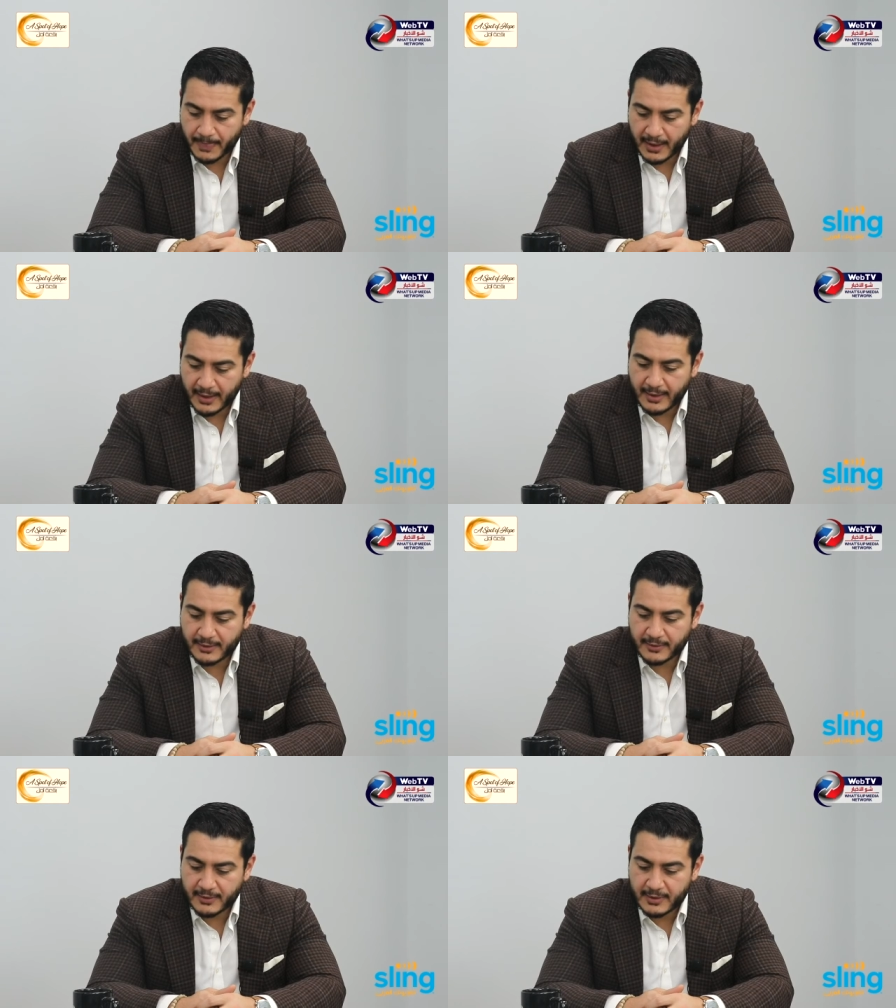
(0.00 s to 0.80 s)

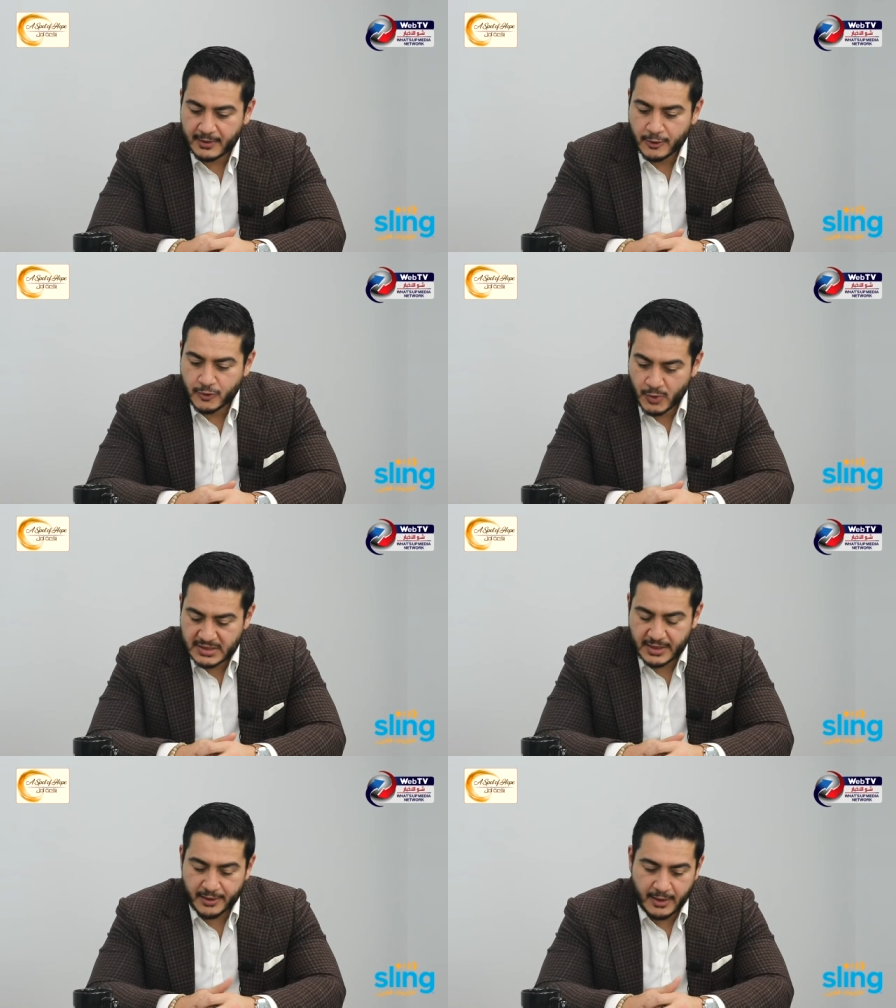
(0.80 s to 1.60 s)
And 2
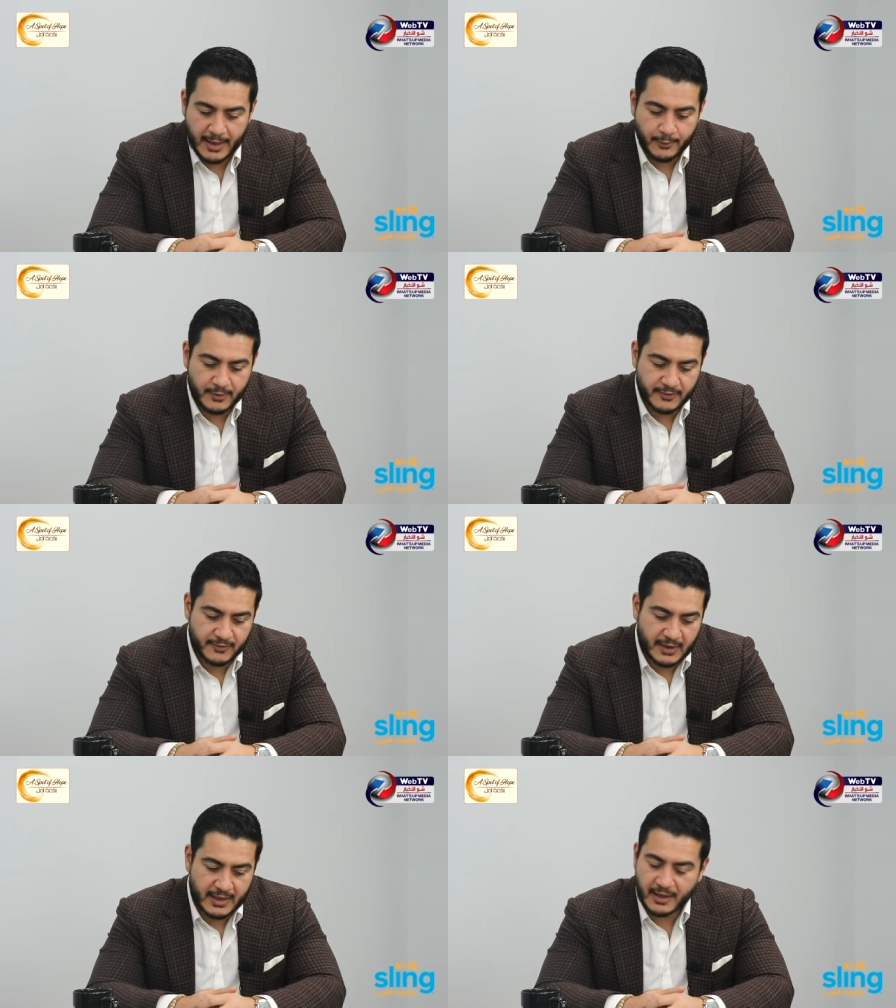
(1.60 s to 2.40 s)
weeks later, I
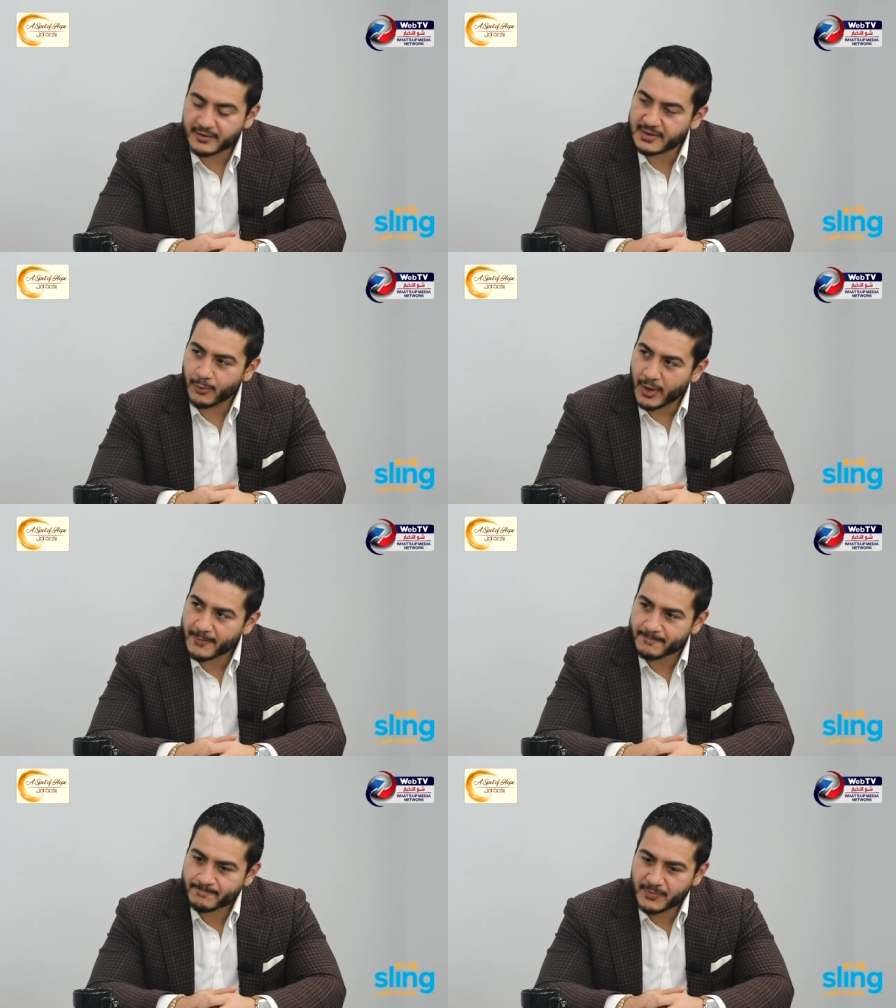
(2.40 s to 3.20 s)
was getting on a
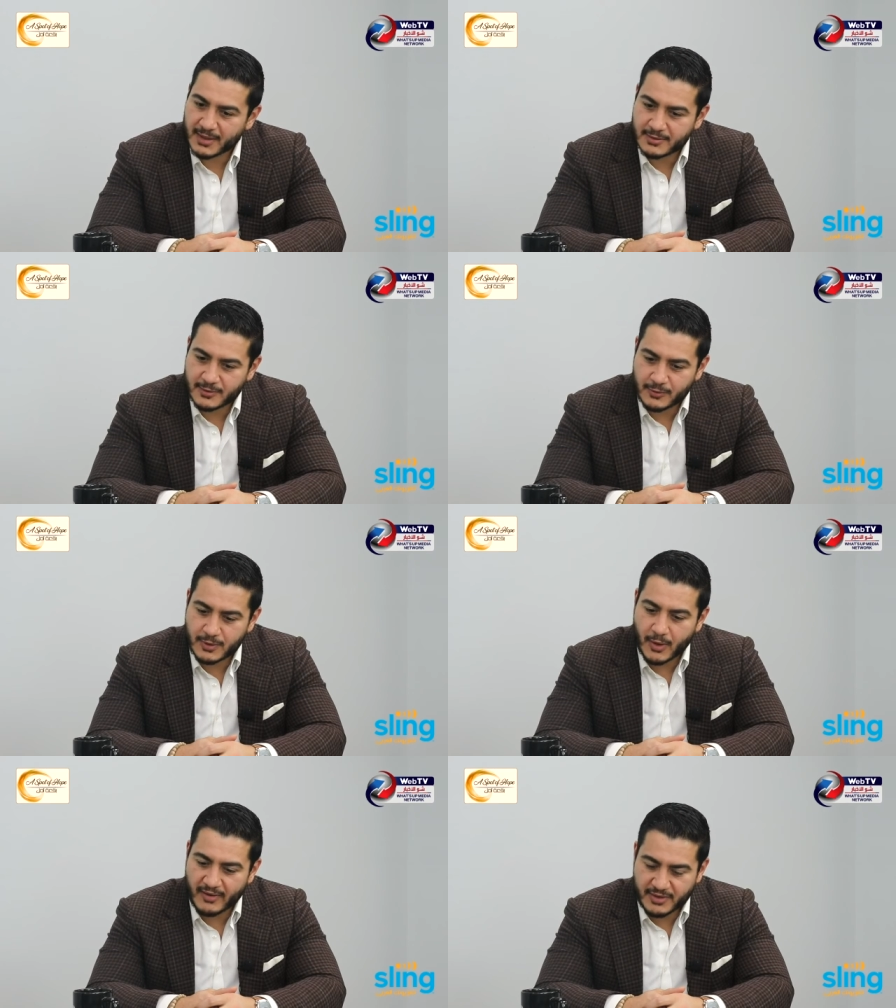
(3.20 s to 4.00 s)
subway to
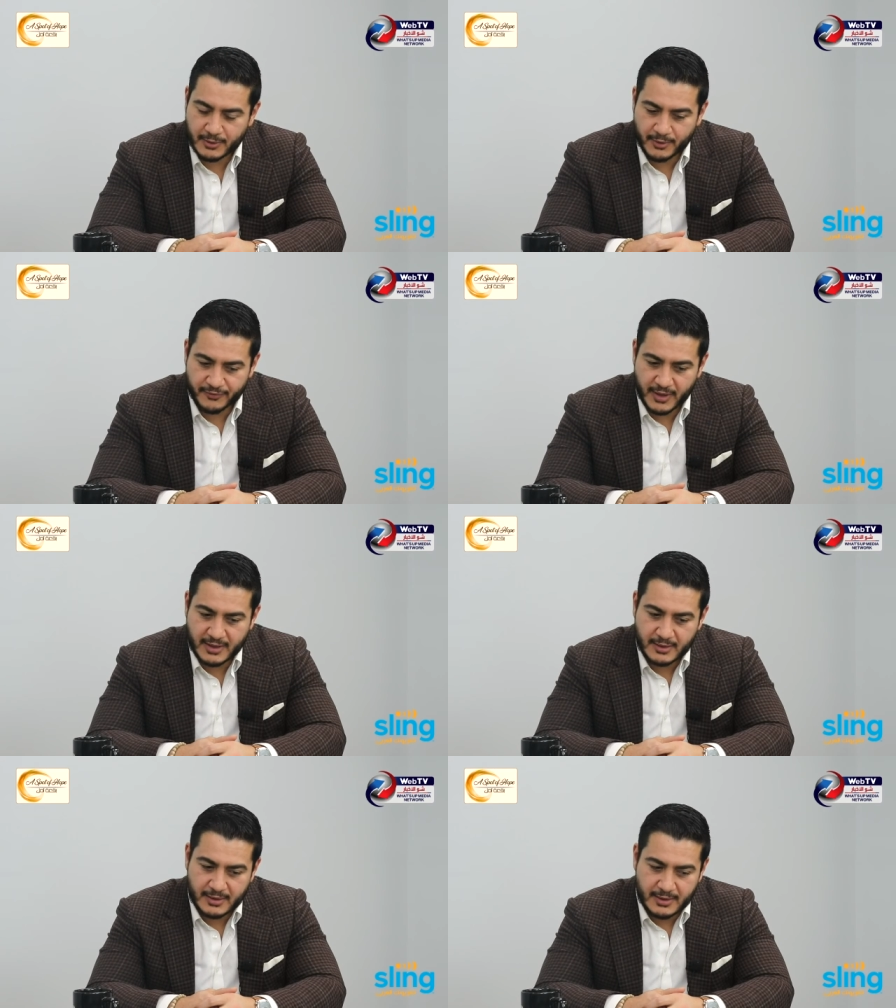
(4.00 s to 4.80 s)
go have dinner with a friend.